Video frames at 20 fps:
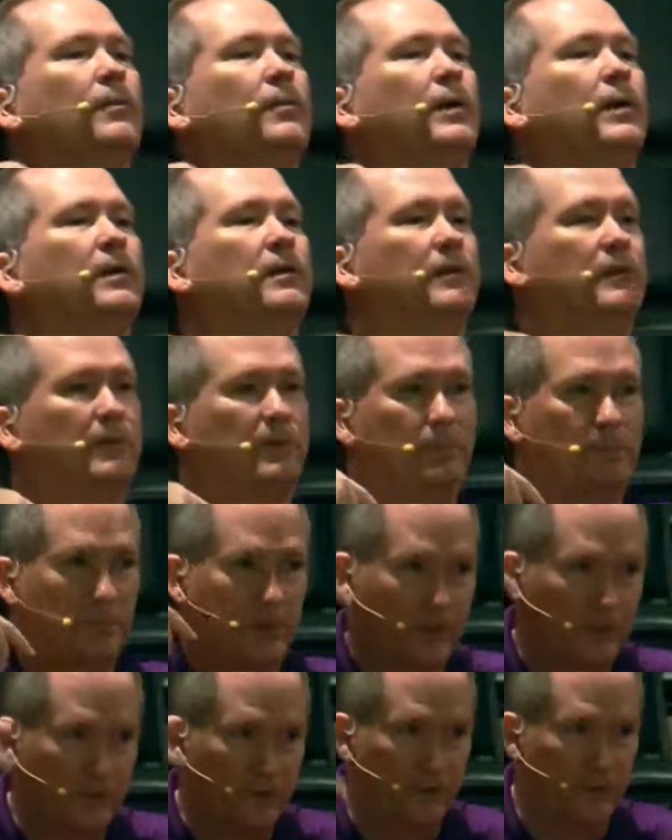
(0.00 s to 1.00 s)
but
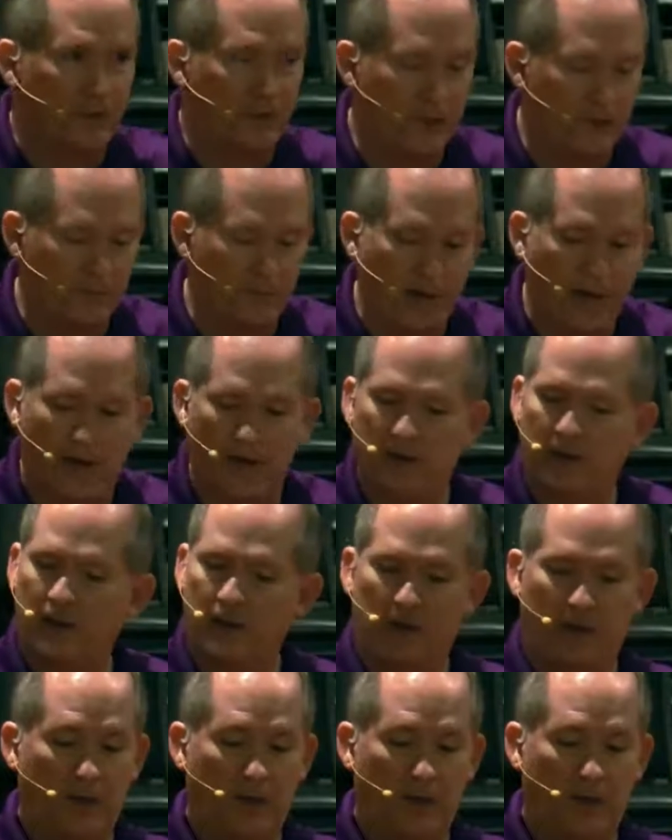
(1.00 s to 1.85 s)
things are going to get bad.